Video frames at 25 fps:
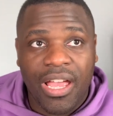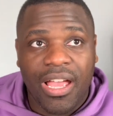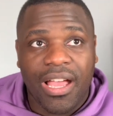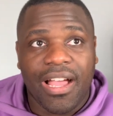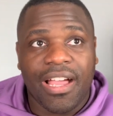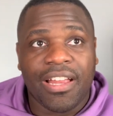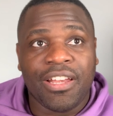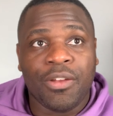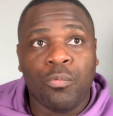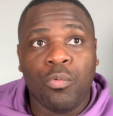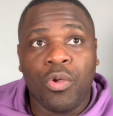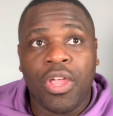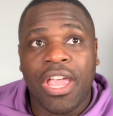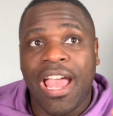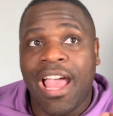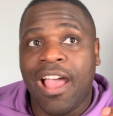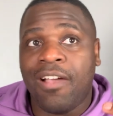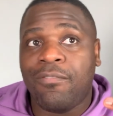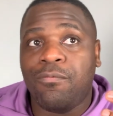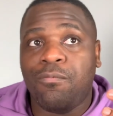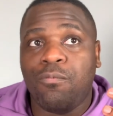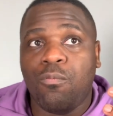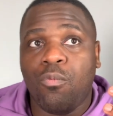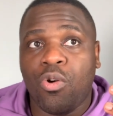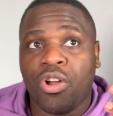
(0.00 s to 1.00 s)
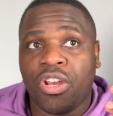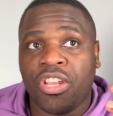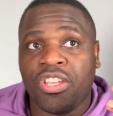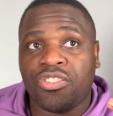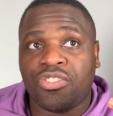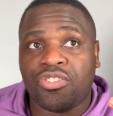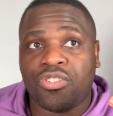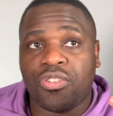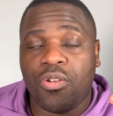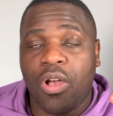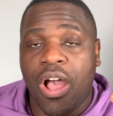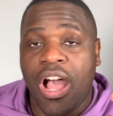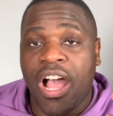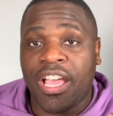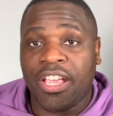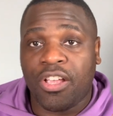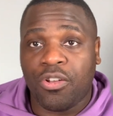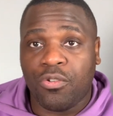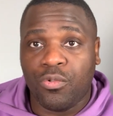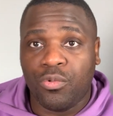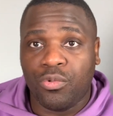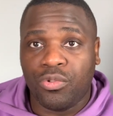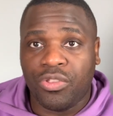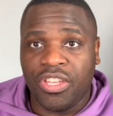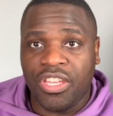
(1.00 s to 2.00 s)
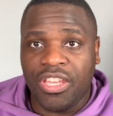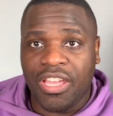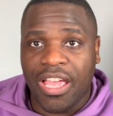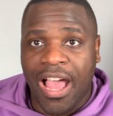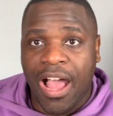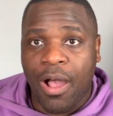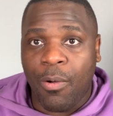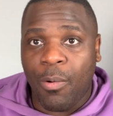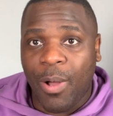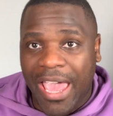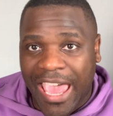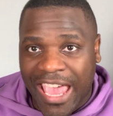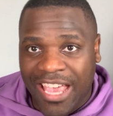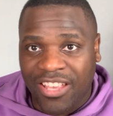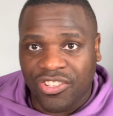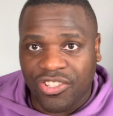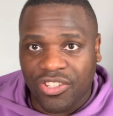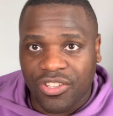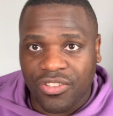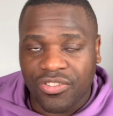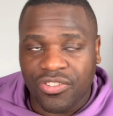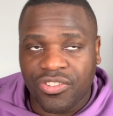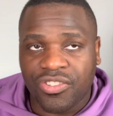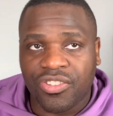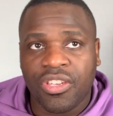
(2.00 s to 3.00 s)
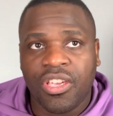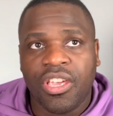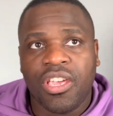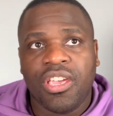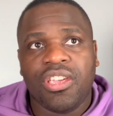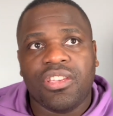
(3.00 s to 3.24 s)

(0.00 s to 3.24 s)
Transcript: And then we have what is I call the our essence.